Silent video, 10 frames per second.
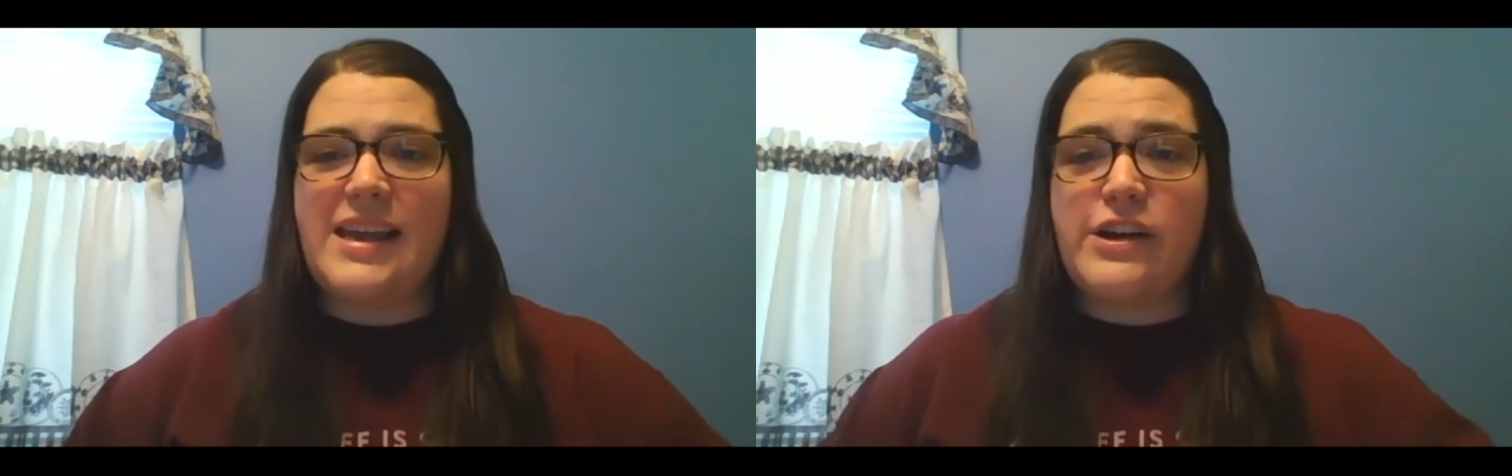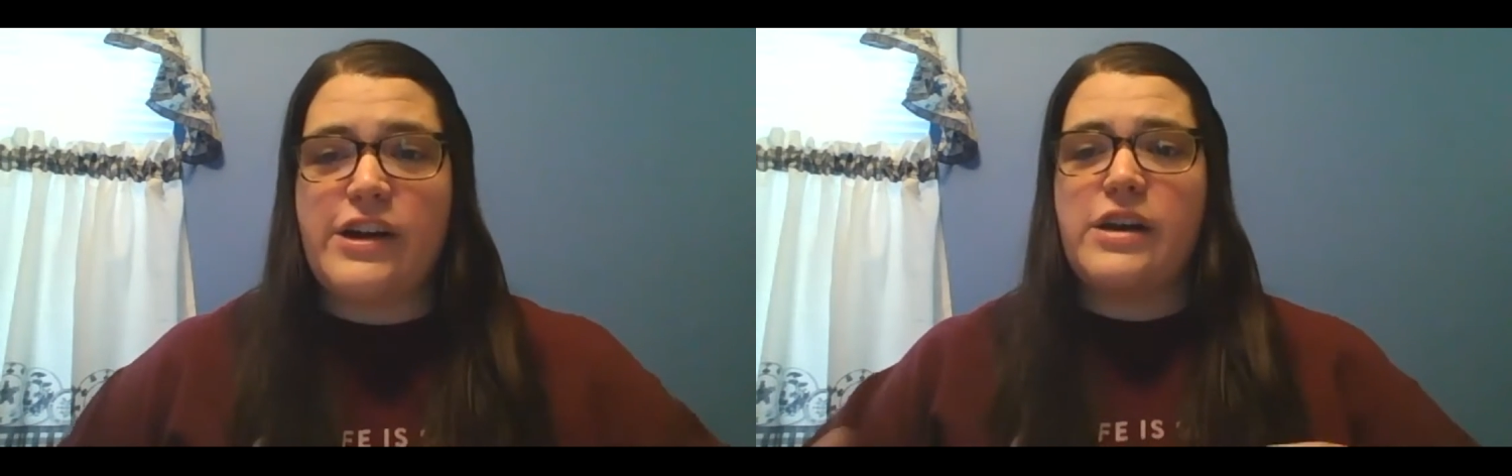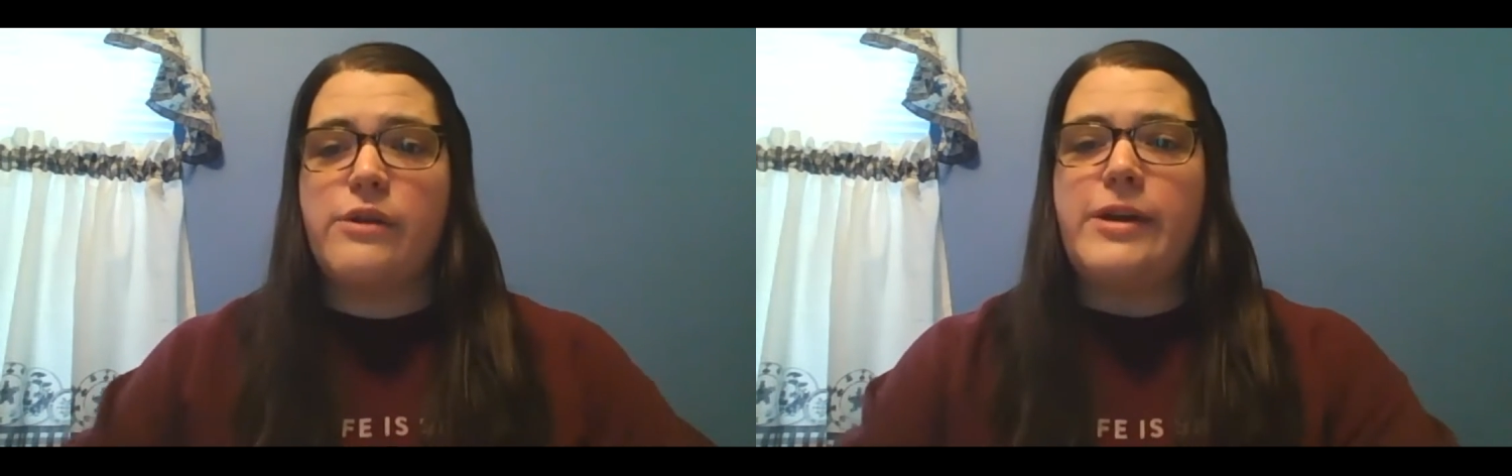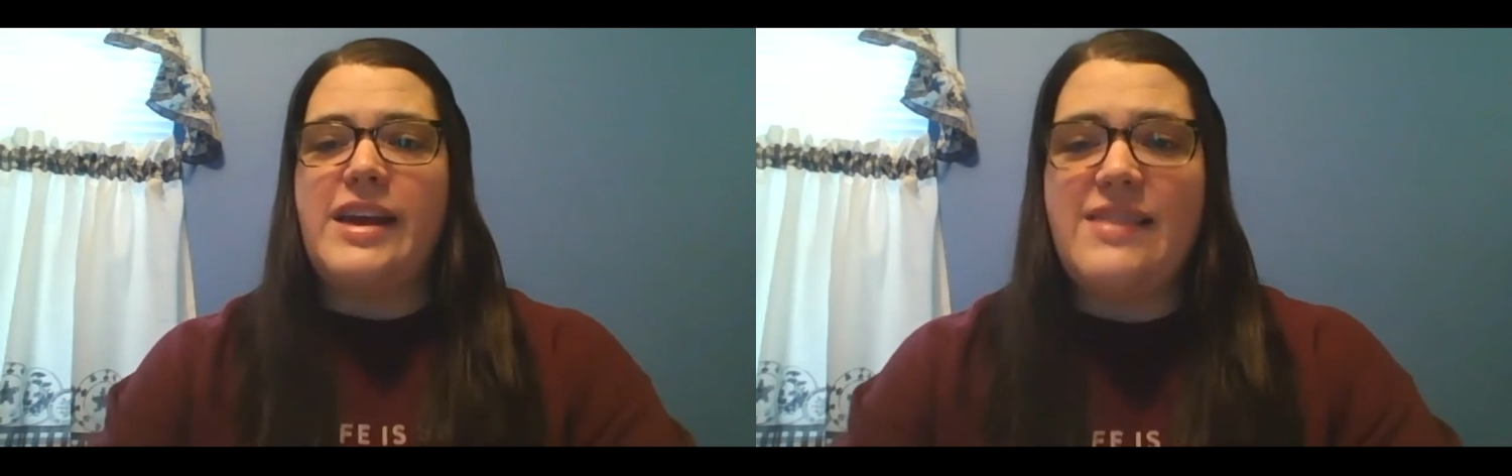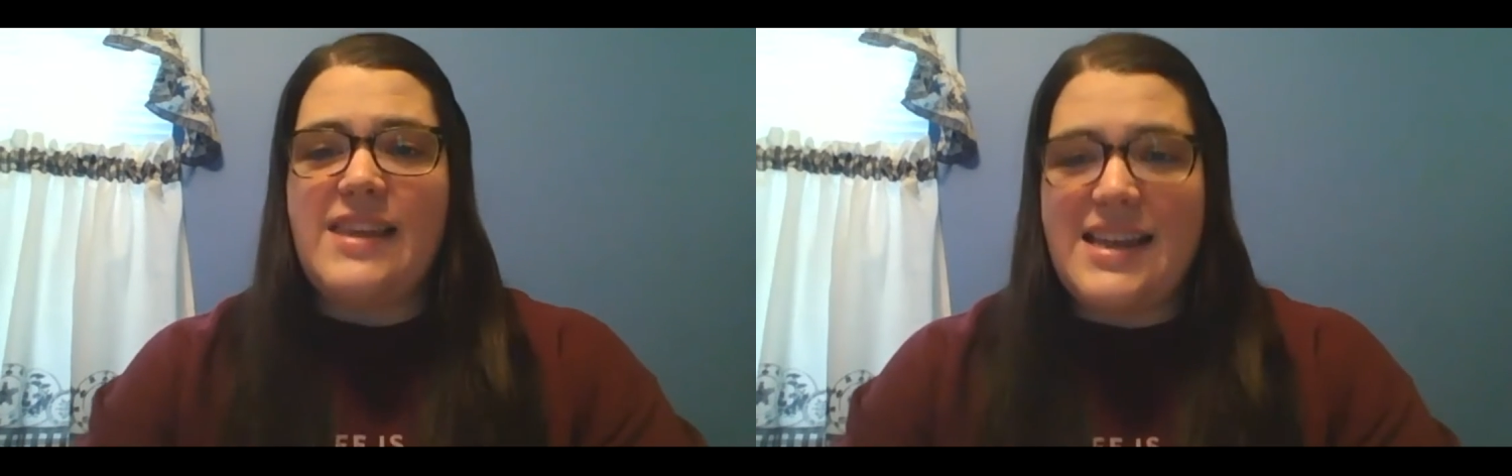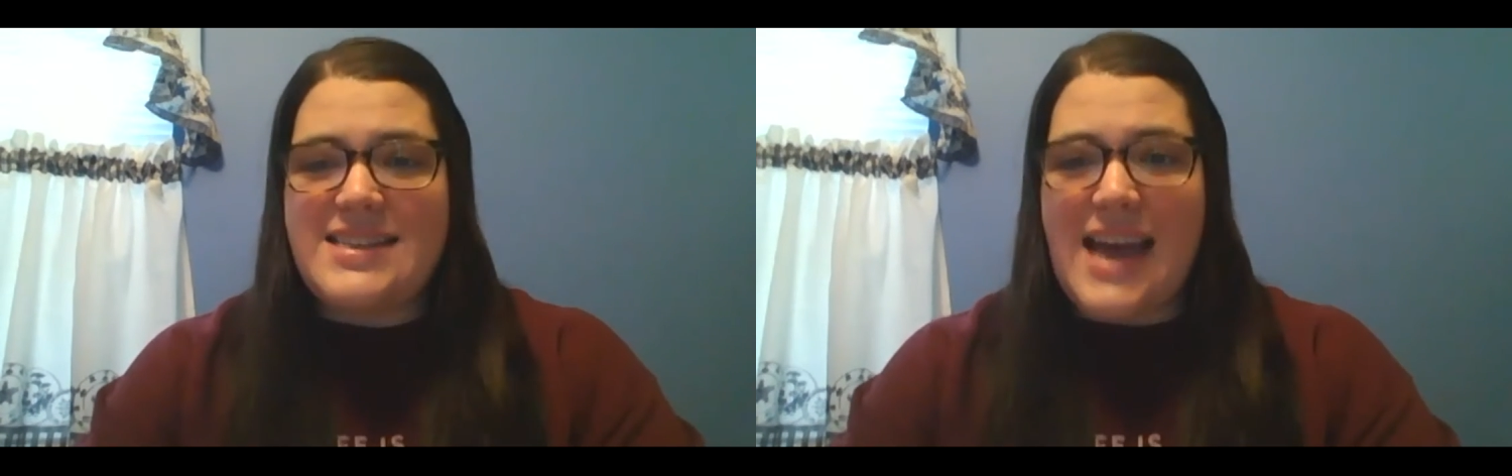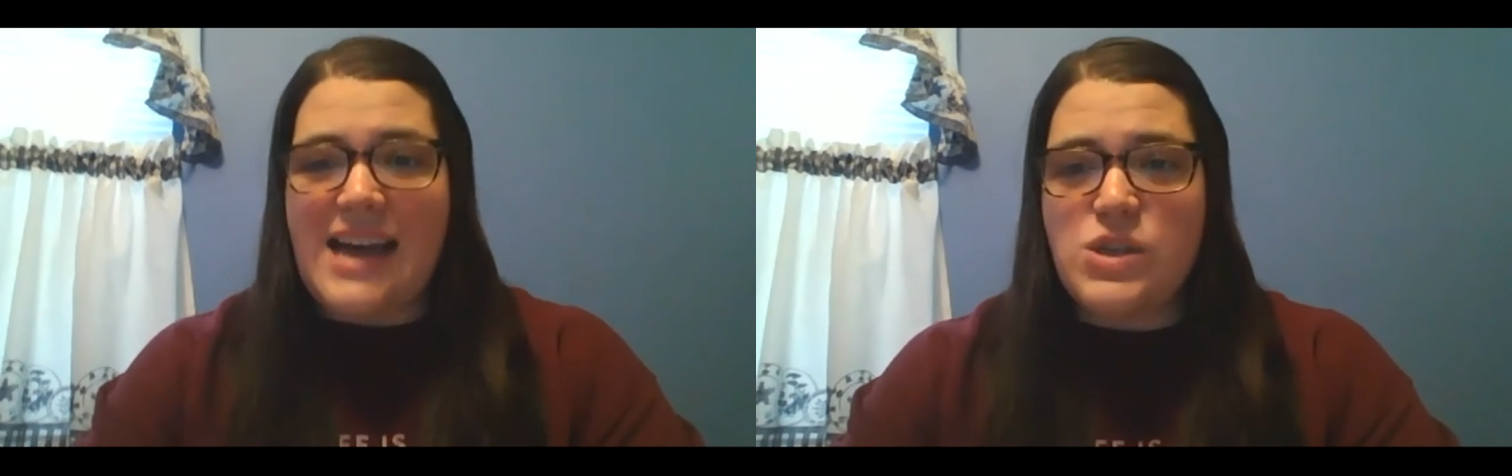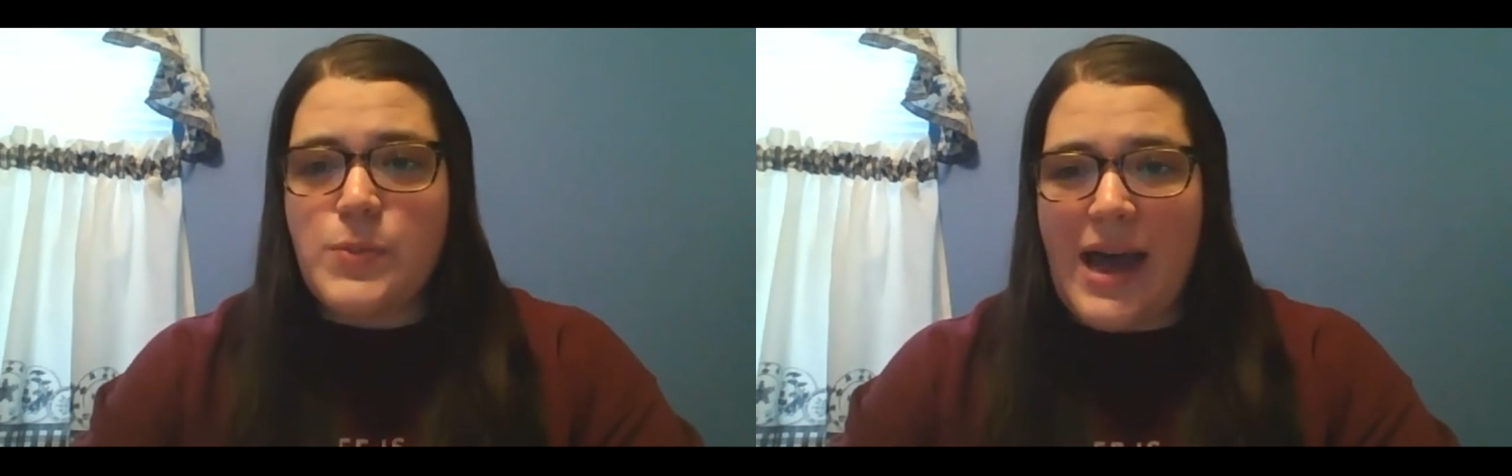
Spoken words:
you're going to read the attached